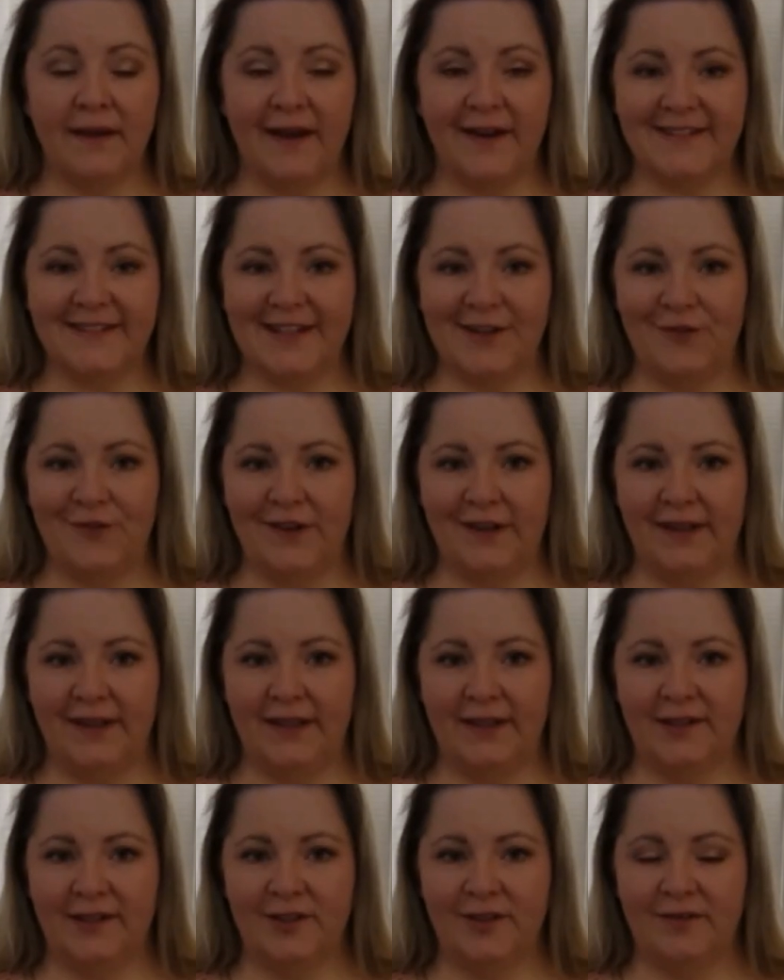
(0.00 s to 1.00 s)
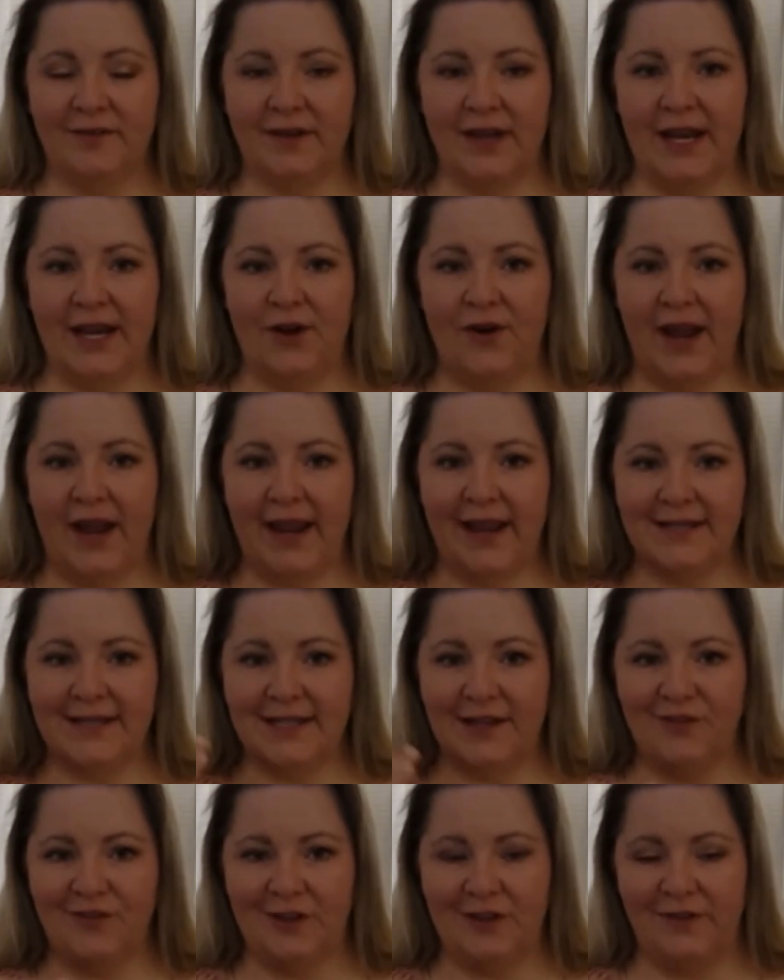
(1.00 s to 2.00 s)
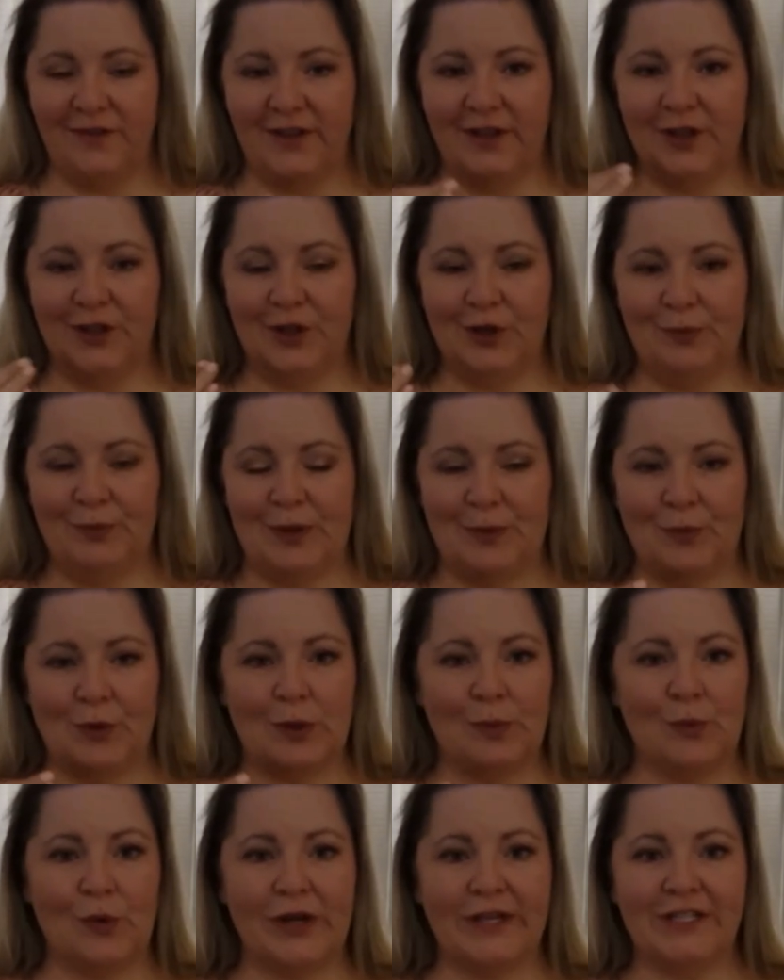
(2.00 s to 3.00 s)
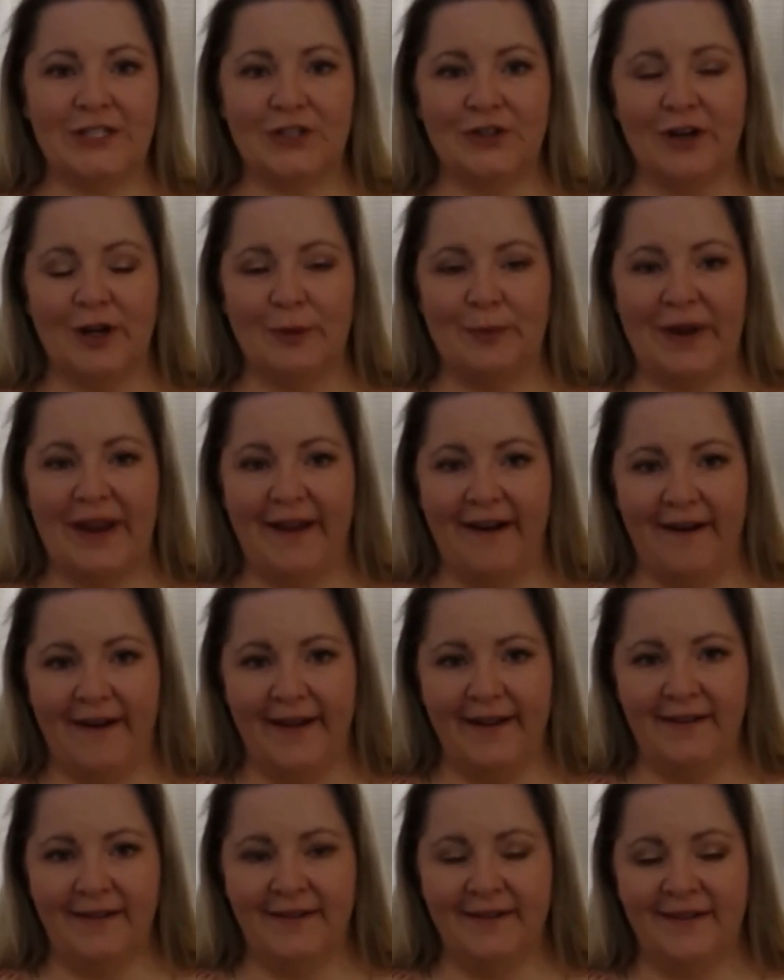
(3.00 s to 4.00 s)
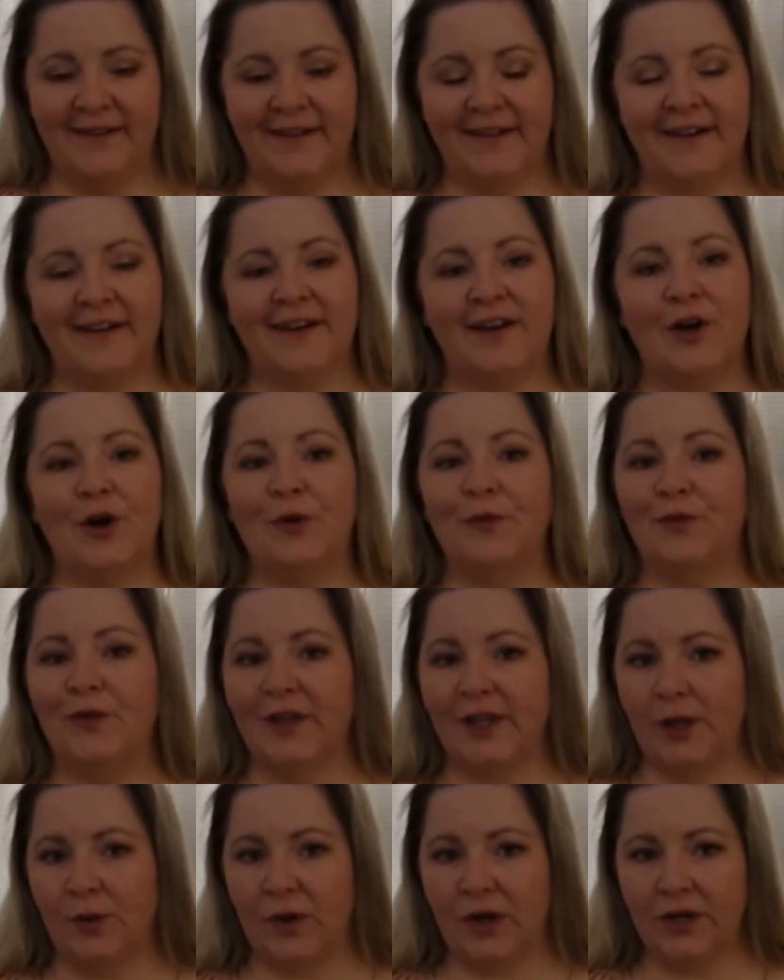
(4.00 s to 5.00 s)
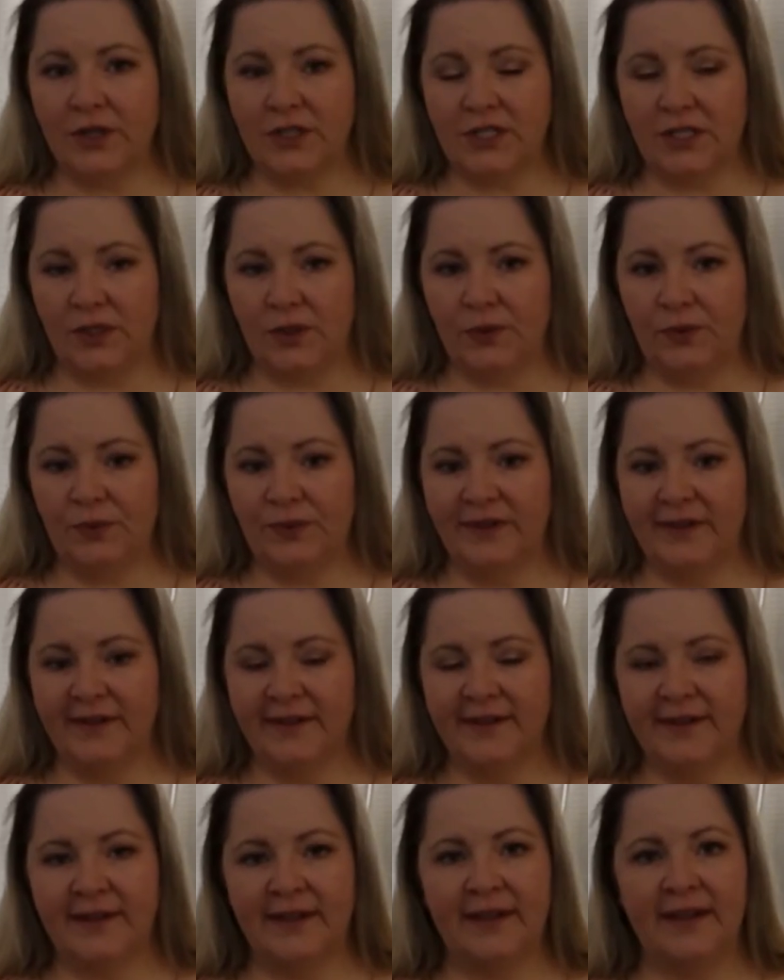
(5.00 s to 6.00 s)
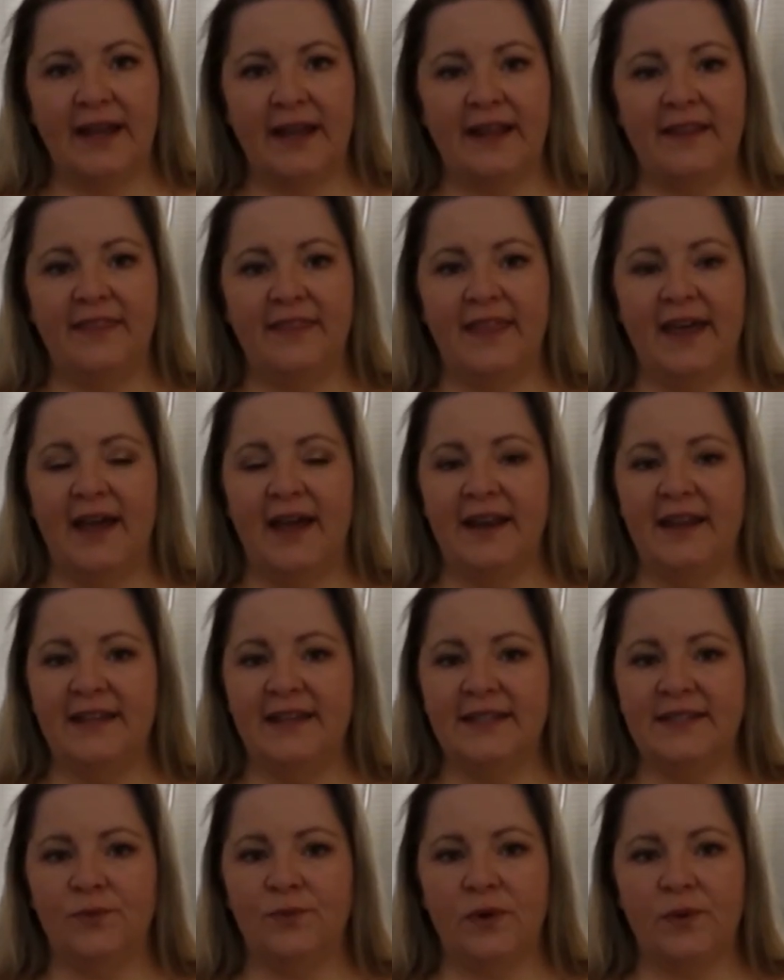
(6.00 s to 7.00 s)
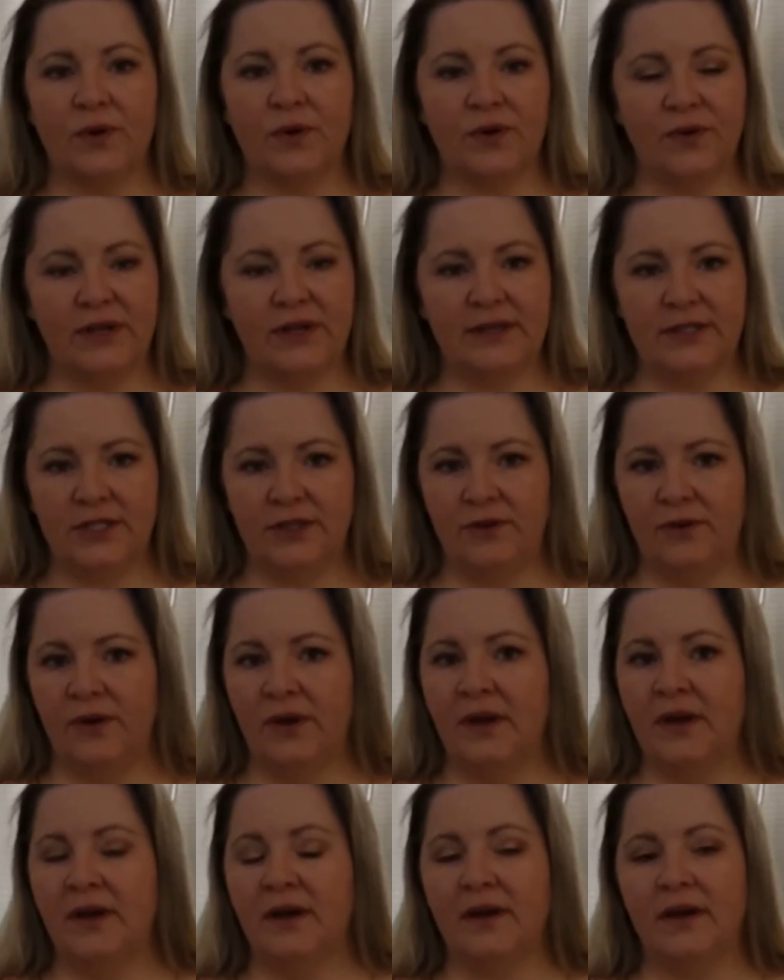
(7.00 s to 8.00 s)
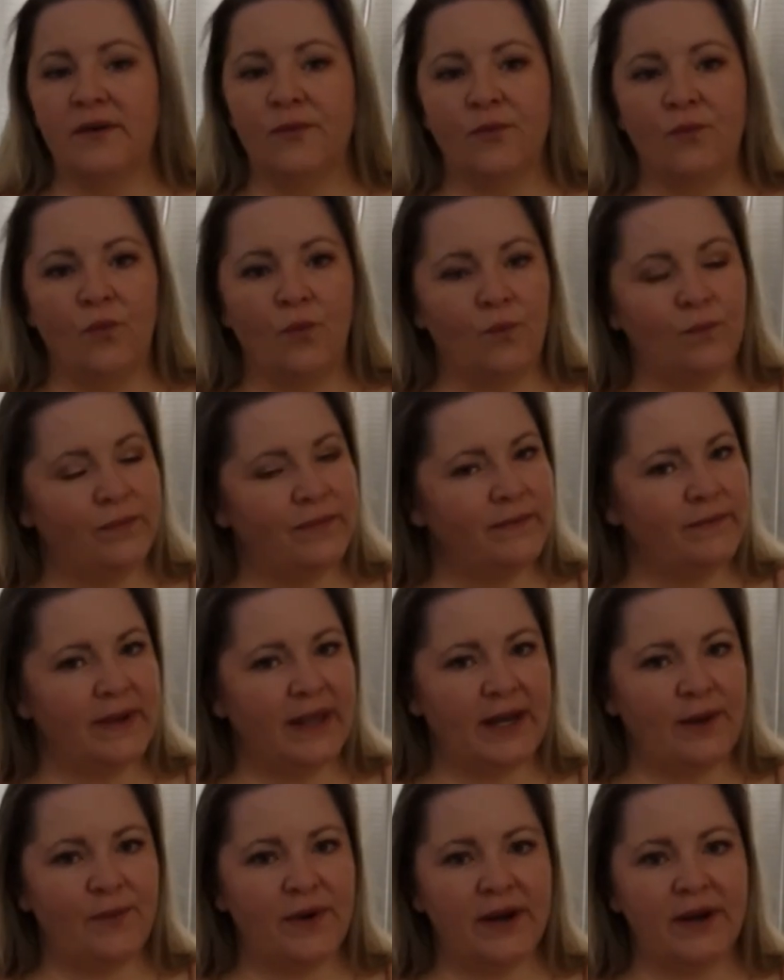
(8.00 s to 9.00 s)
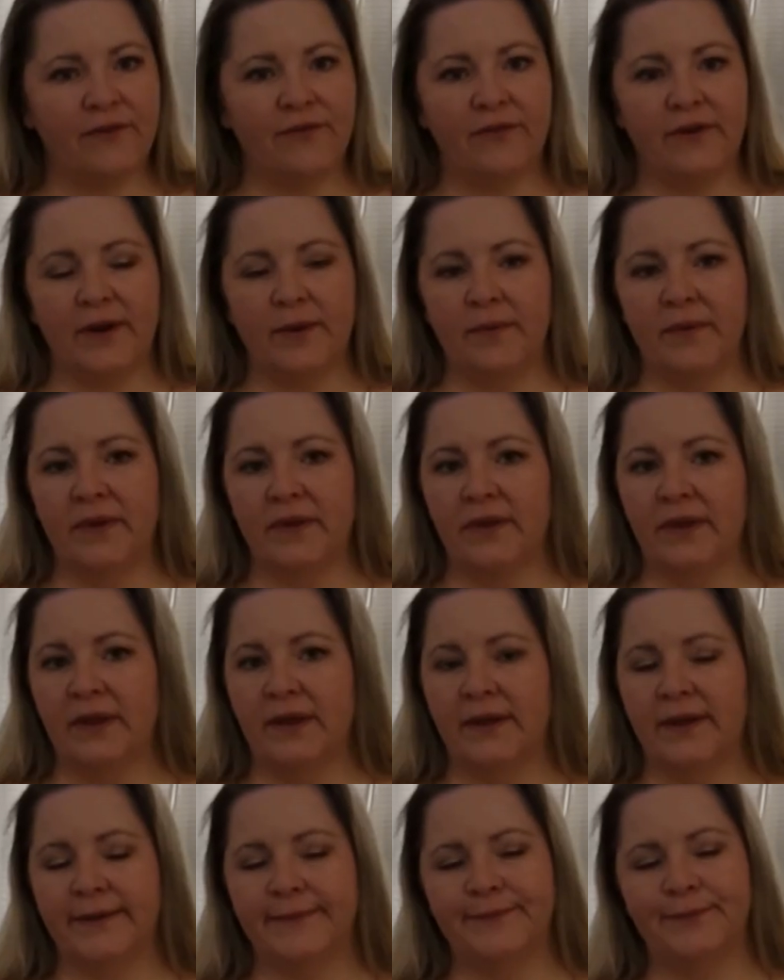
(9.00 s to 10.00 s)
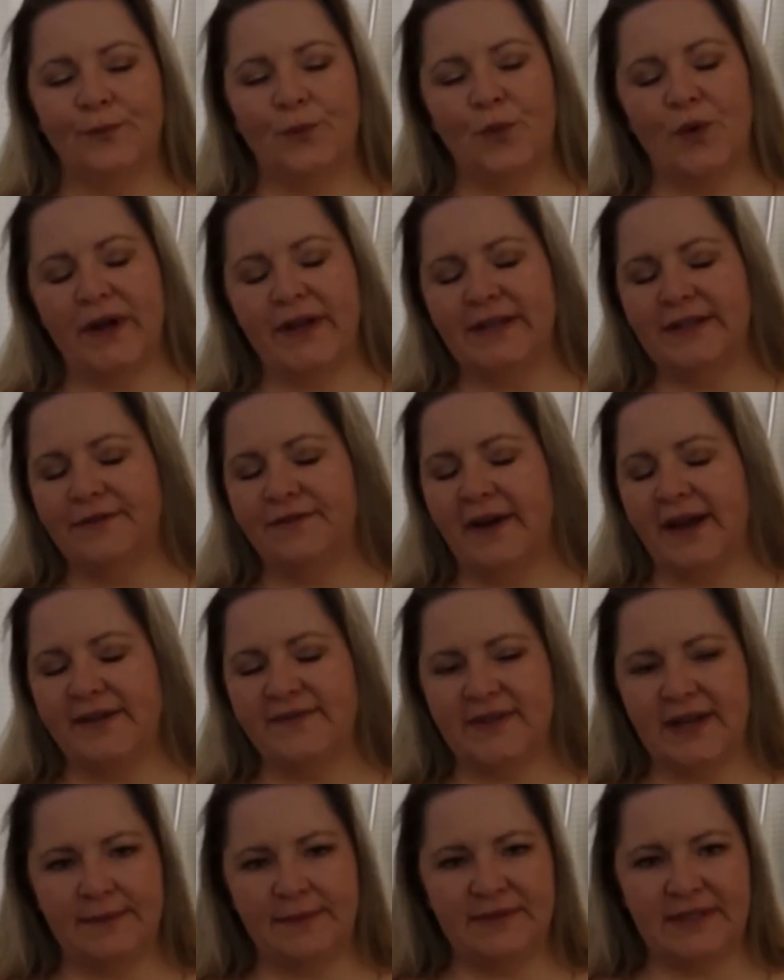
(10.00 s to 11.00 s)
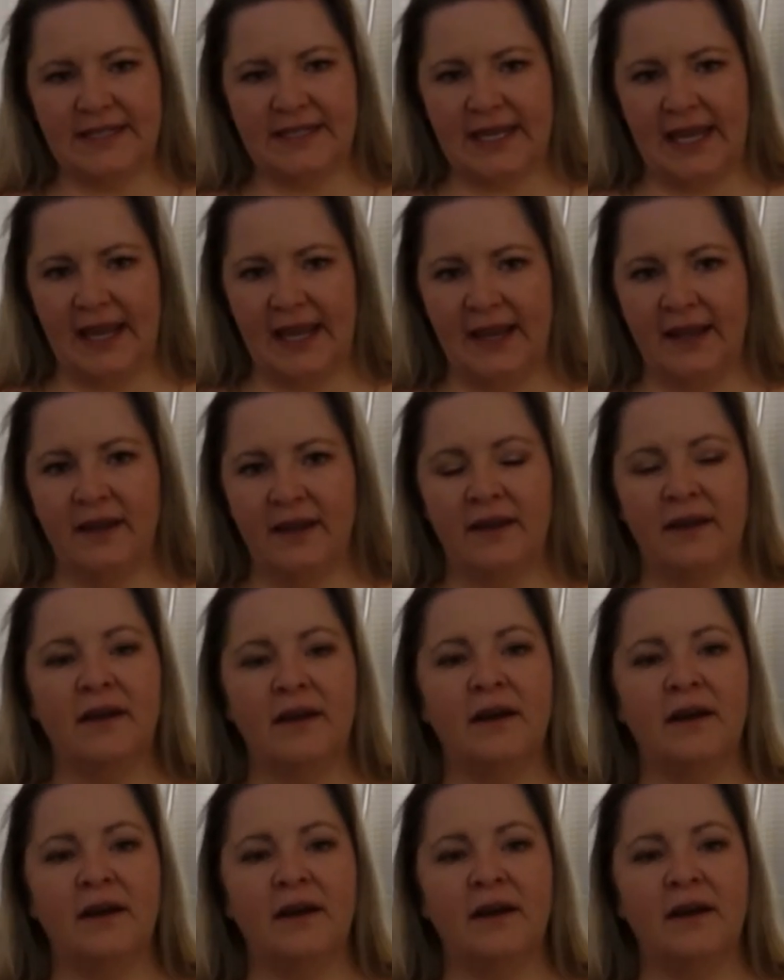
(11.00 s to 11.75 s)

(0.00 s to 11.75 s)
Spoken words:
How's that feeling? I know I can definitely feel a little bit more moisture on my eye. Hopefully you are too. And that is what we're going to do anywhere from 1 to 5 times a day.